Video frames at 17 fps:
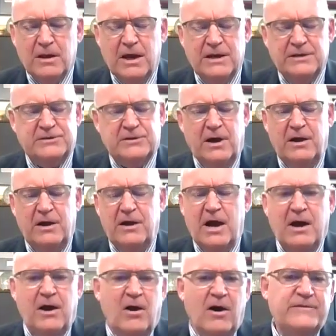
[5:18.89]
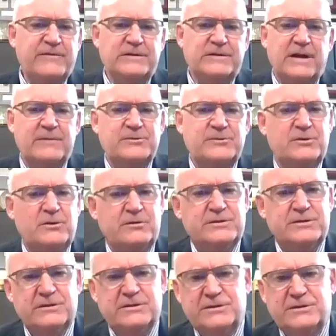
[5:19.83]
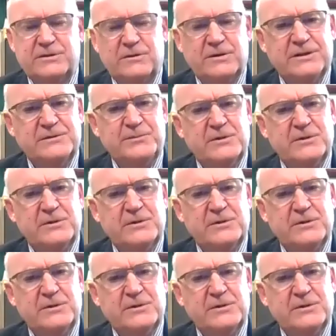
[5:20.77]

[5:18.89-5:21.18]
And so I oftentimes use the students,